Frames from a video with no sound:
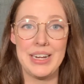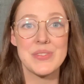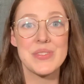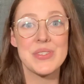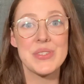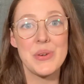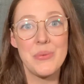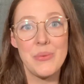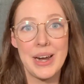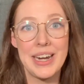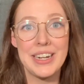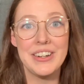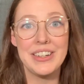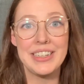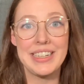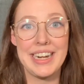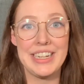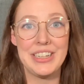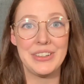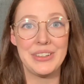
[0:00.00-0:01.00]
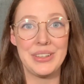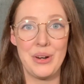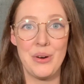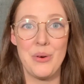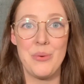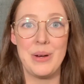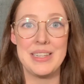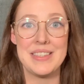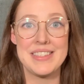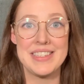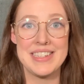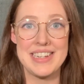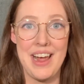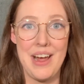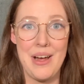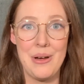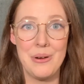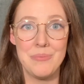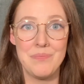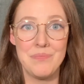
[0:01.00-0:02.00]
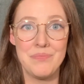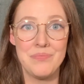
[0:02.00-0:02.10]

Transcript: so why not get your little ones to help?